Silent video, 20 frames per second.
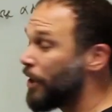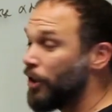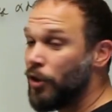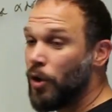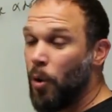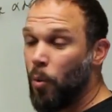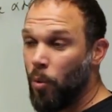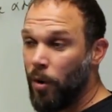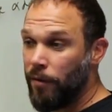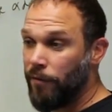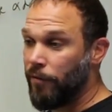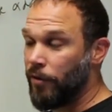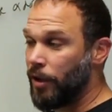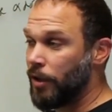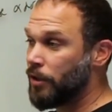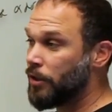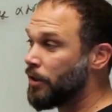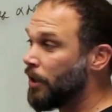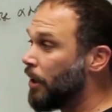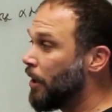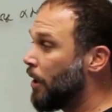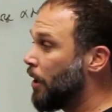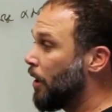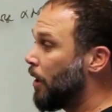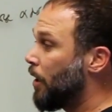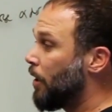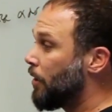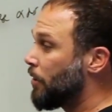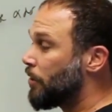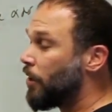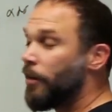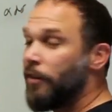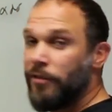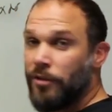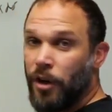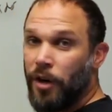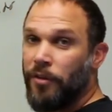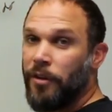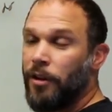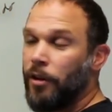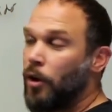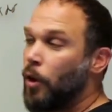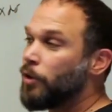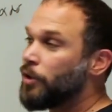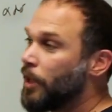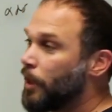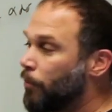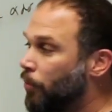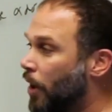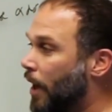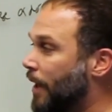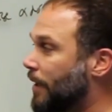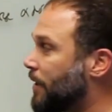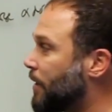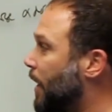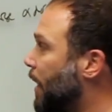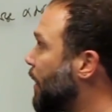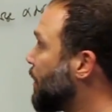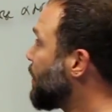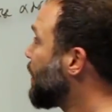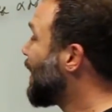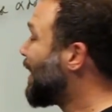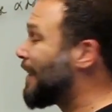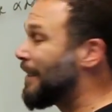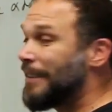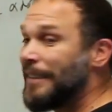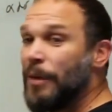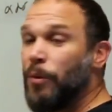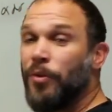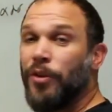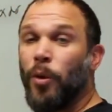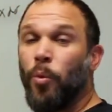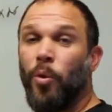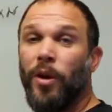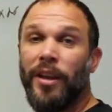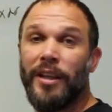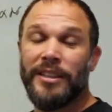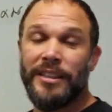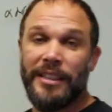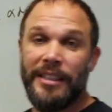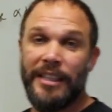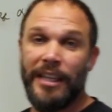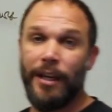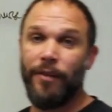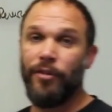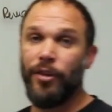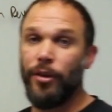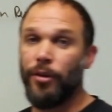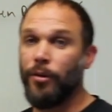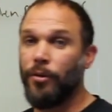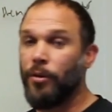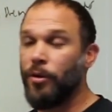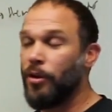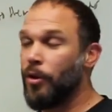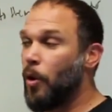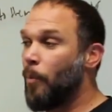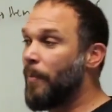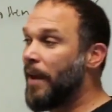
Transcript: that you don't want first. Start, start the negotiating process, see what they're willing to give you, you know,